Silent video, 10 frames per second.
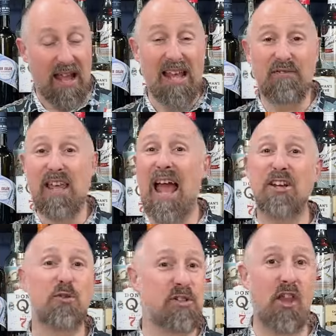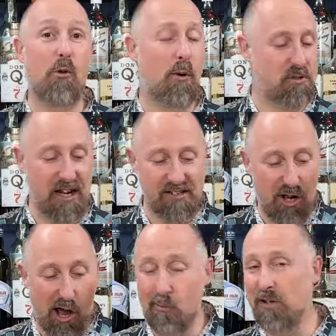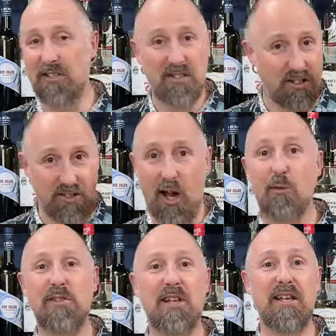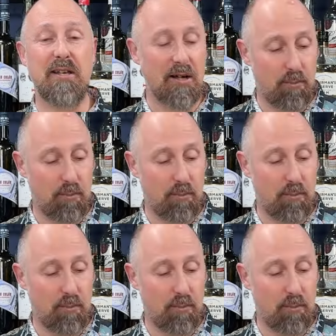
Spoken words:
If cash was no object, I would totally